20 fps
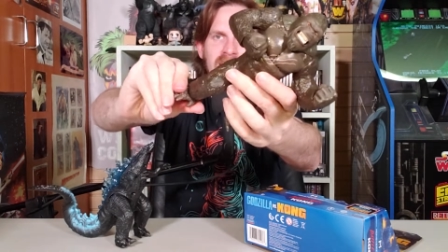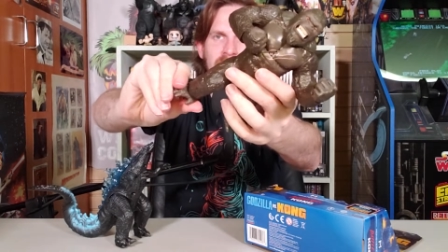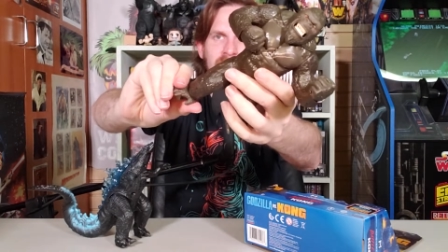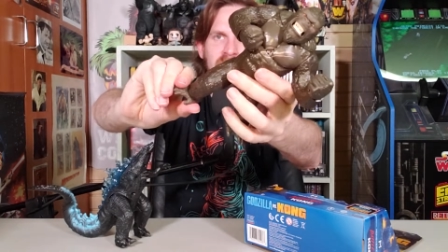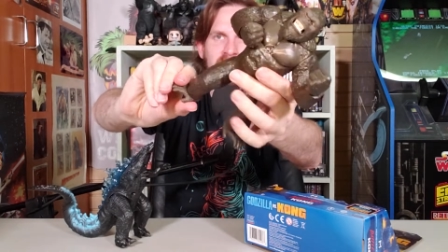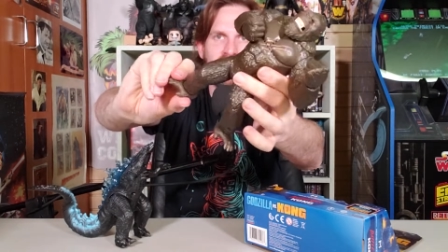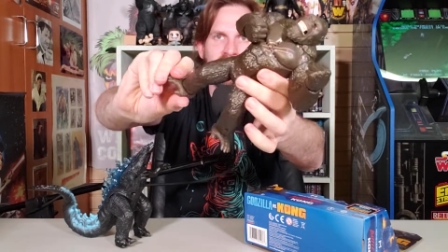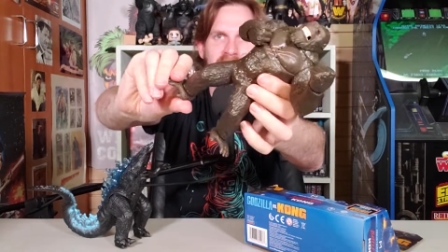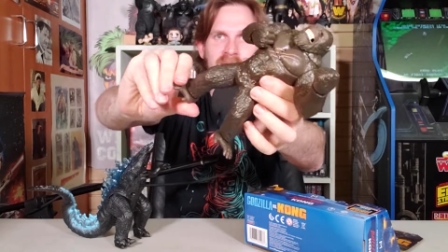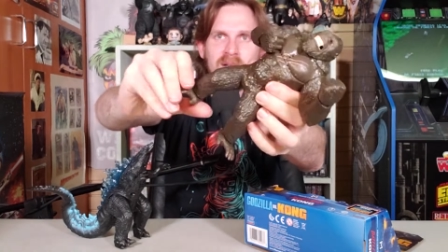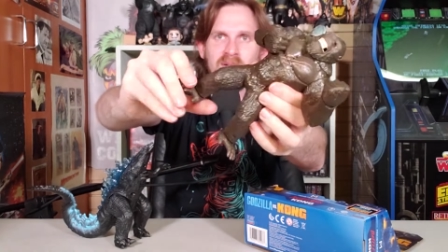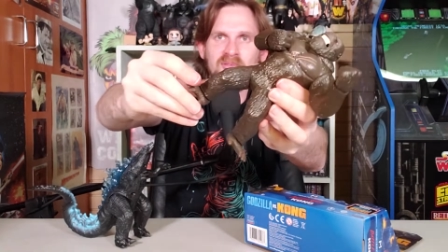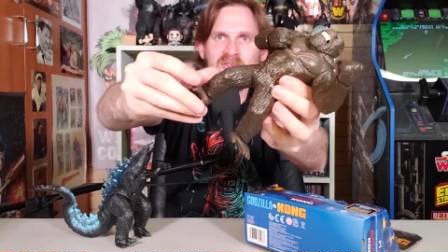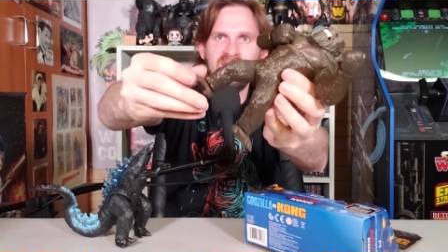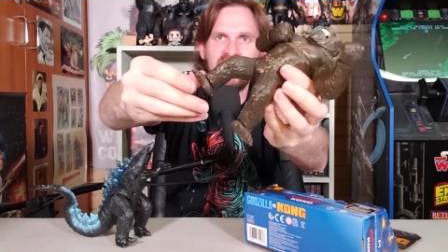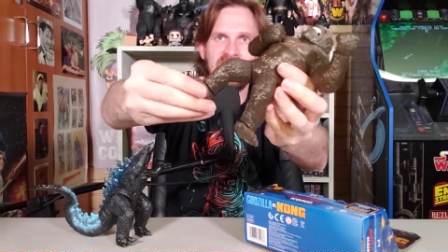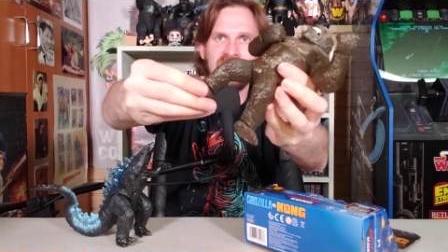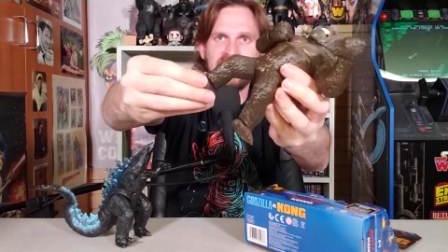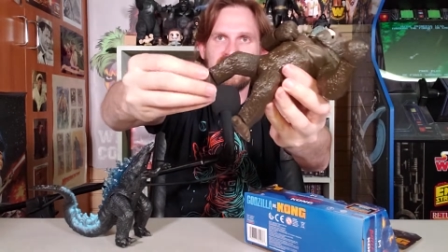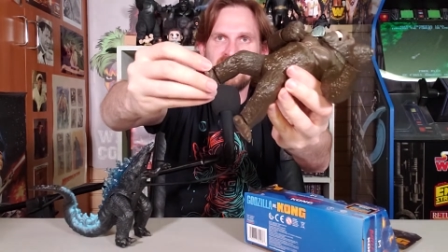them turning
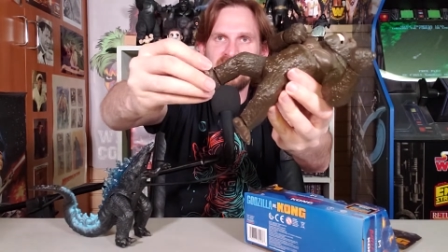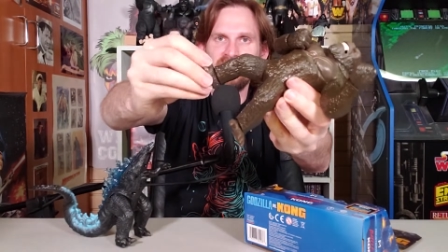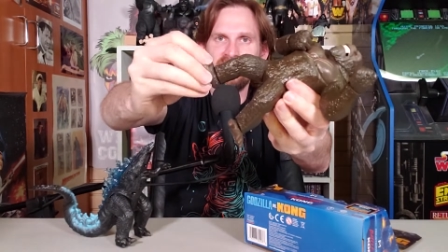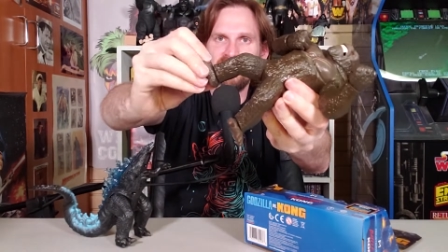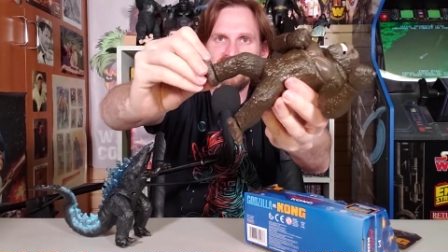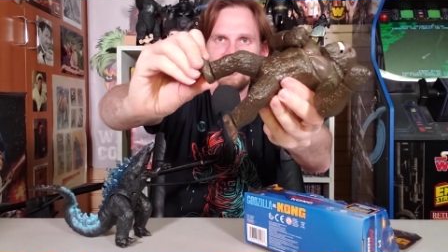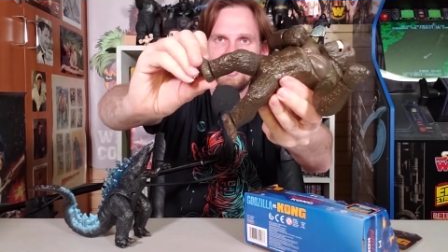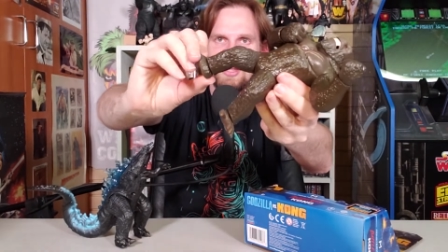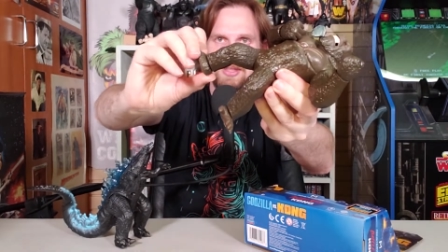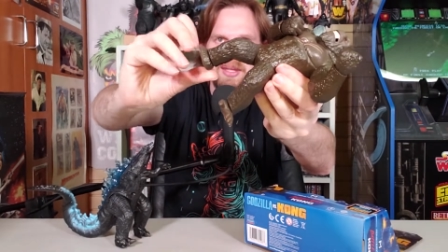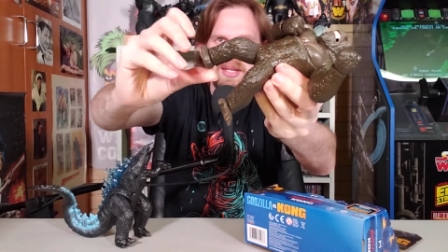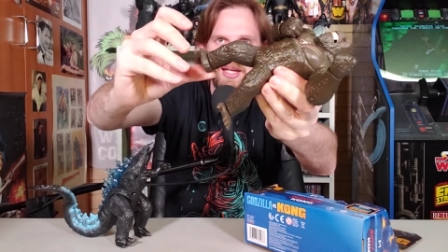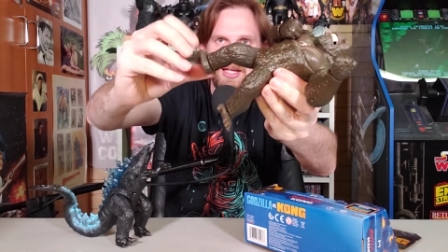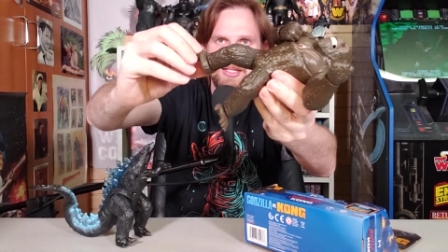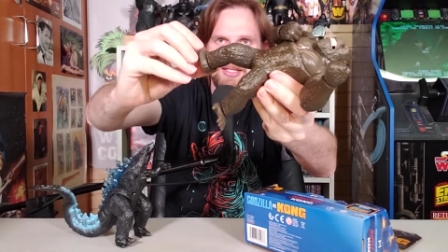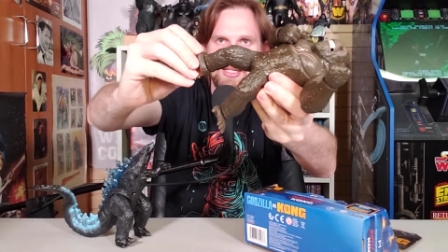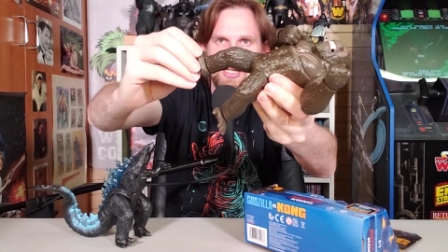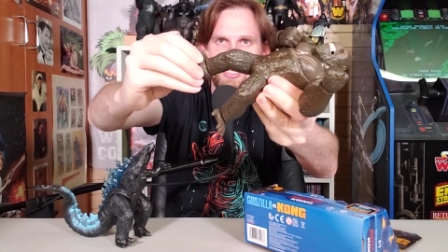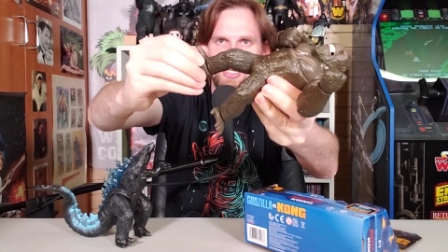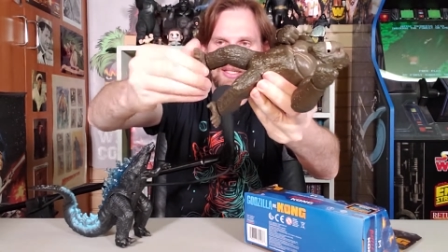feet.
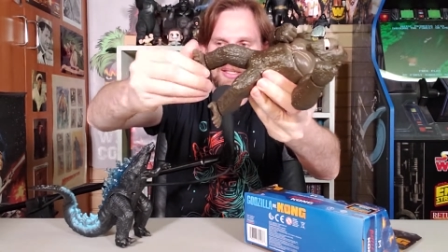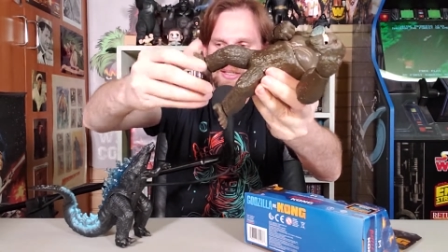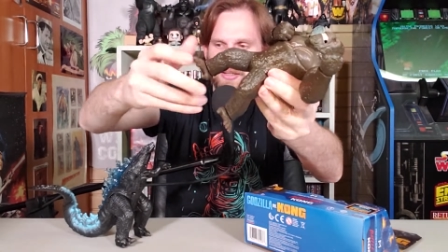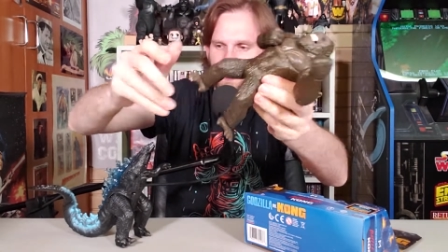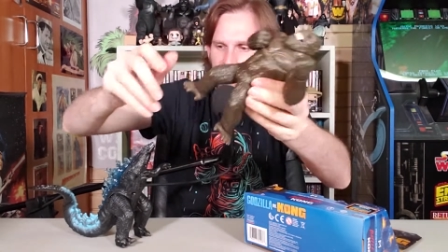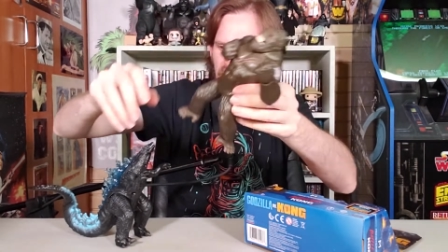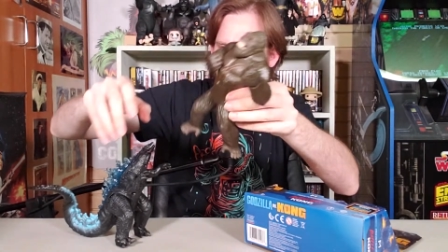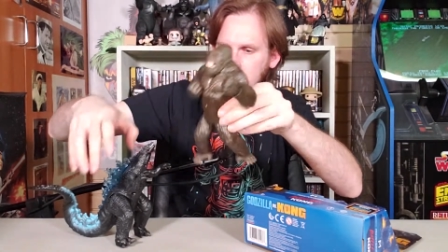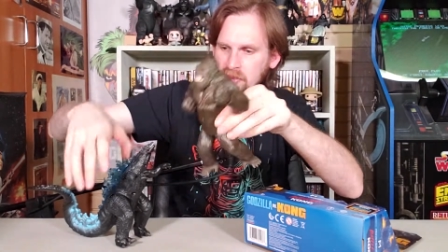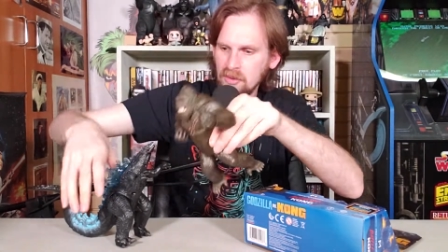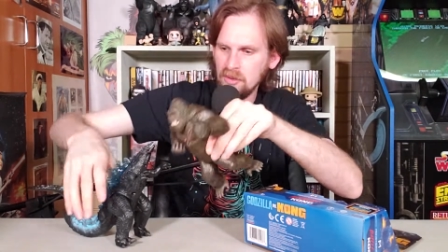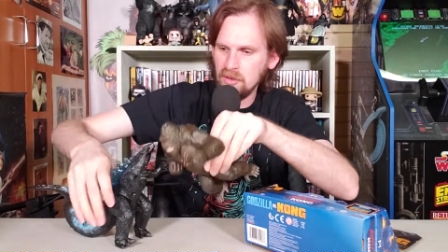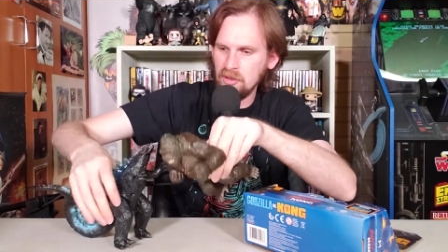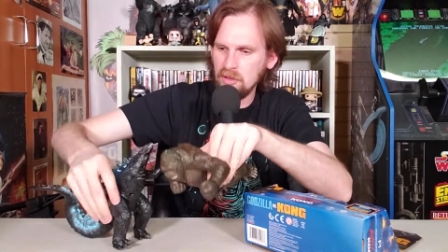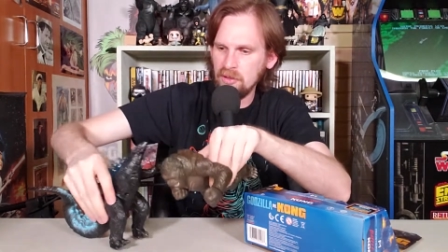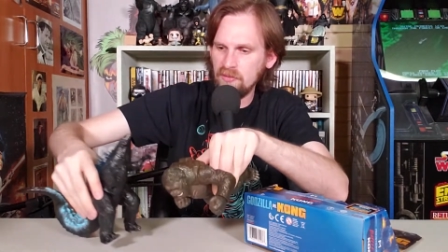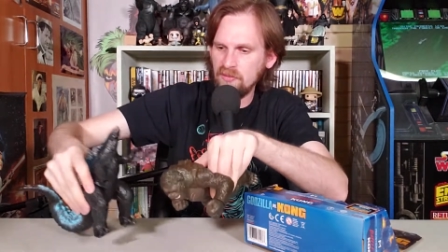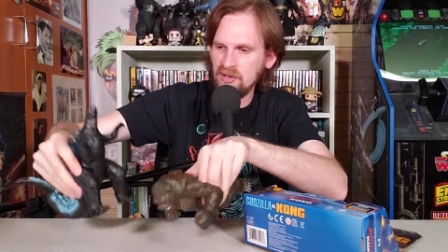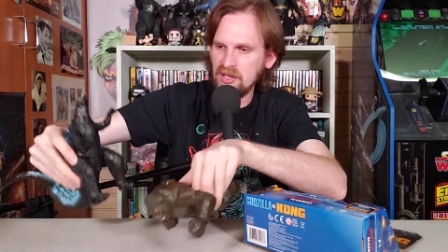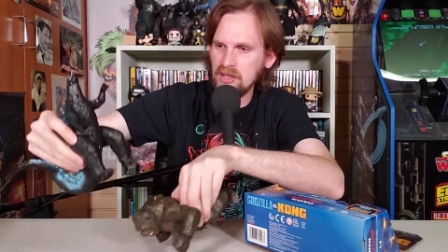That's nice.
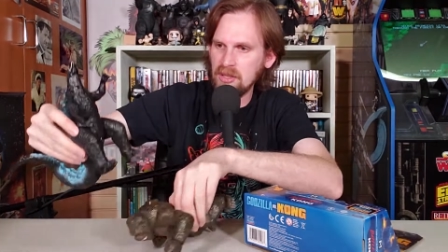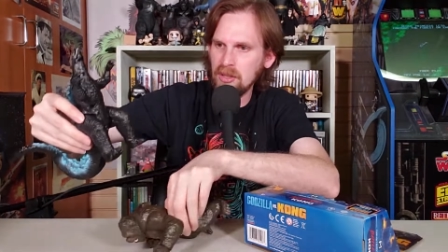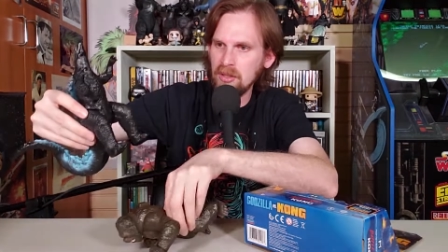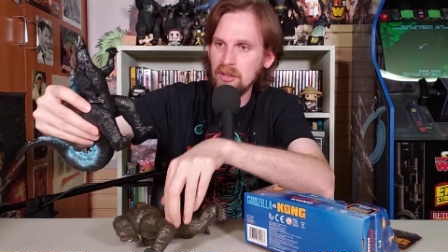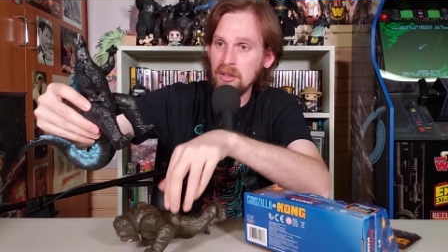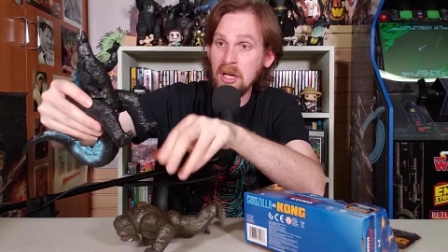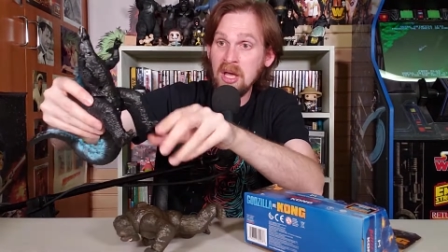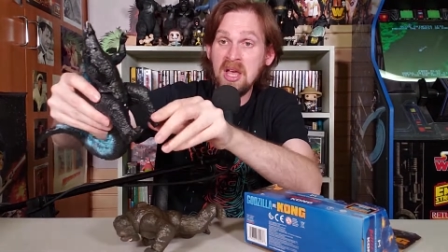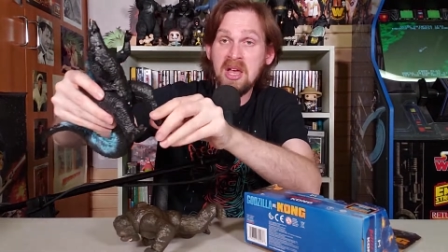Your feet turn.